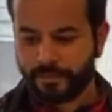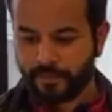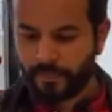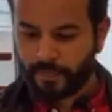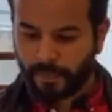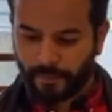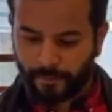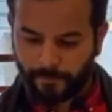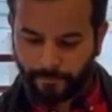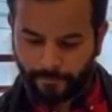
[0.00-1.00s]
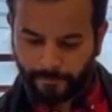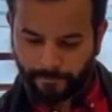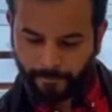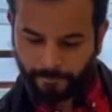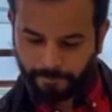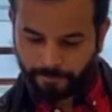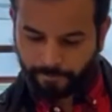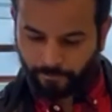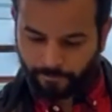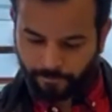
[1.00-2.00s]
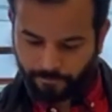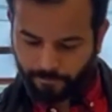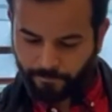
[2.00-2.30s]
No one is speaking in this clip.